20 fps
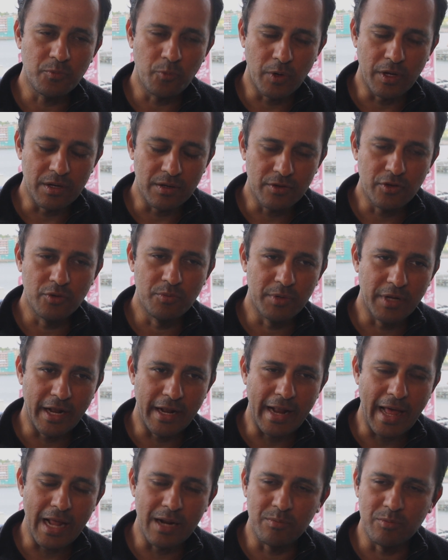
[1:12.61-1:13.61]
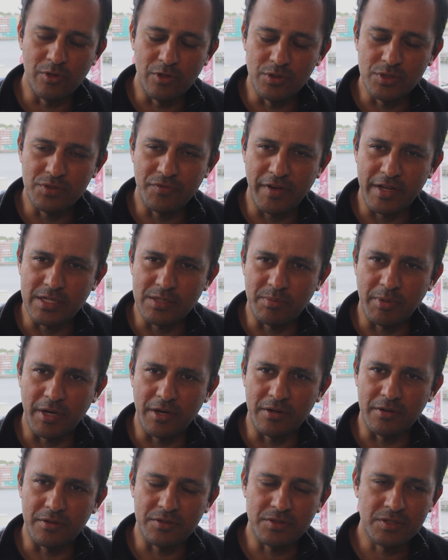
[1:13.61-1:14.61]
well, human and animal use of
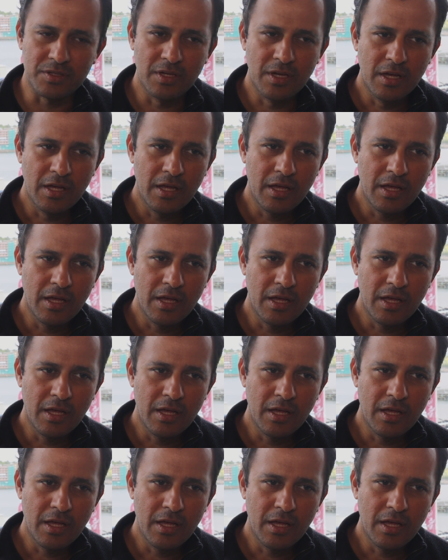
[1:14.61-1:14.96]
antibiotics,